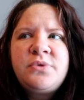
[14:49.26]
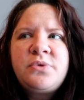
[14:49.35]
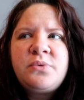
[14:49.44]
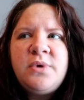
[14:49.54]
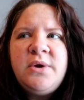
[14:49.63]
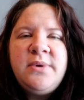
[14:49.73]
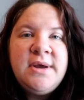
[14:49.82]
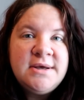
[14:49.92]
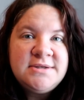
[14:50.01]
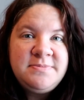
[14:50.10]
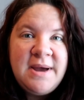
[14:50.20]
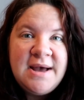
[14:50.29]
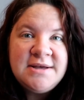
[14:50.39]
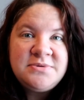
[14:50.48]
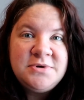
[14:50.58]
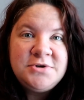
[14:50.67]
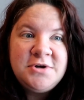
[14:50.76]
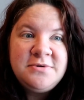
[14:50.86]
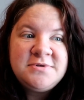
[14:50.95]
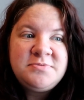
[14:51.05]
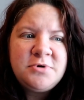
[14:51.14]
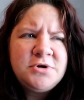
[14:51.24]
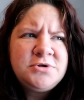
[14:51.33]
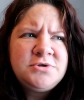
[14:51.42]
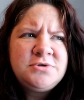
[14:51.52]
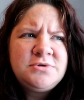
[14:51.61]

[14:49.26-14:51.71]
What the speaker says: 3 weeks past when Journey was born, or